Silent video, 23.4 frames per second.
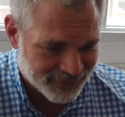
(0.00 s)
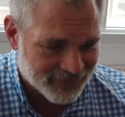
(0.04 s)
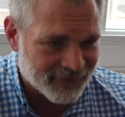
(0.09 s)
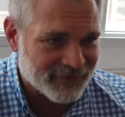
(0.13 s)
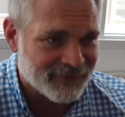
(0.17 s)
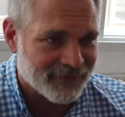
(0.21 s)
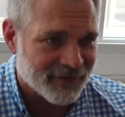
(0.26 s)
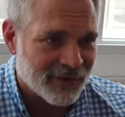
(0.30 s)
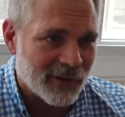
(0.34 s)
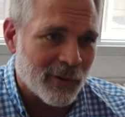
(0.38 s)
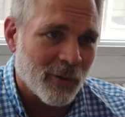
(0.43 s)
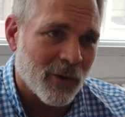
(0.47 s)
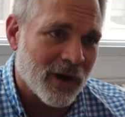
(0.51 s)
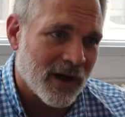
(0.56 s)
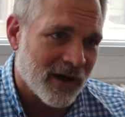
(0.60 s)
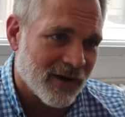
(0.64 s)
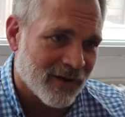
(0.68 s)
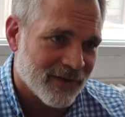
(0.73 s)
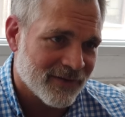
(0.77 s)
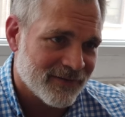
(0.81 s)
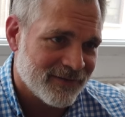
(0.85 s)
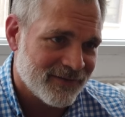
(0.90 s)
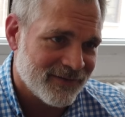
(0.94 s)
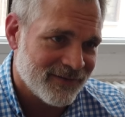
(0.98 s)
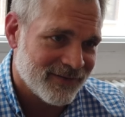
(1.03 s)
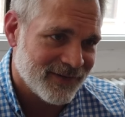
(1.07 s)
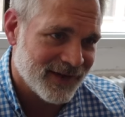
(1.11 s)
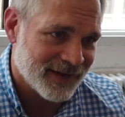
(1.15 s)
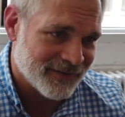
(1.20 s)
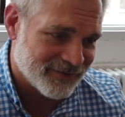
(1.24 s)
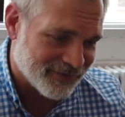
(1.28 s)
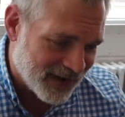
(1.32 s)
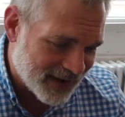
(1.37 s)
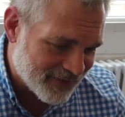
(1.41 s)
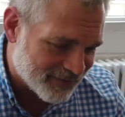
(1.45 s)
very, very well
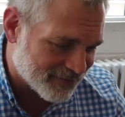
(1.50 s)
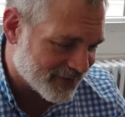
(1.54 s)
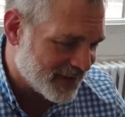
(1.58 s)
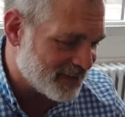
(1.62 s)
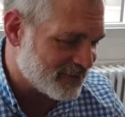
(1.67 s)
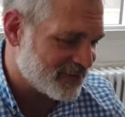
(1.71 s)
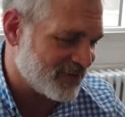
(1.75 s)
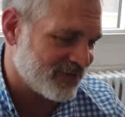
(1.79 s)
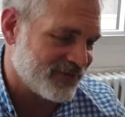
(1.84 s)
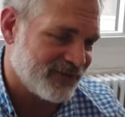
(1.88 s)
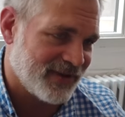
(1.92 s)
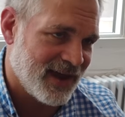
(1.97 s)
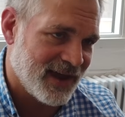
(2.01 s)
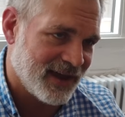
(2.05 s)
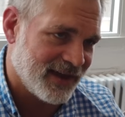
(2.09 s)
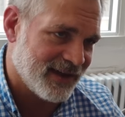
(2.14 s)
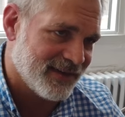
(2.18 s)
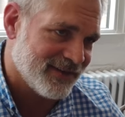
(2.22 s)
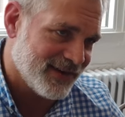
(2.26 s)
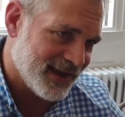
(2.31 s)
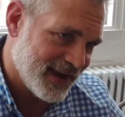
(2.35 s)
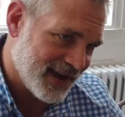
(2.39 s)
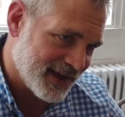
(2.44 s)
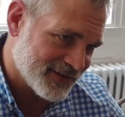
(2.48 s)
at five frames a second.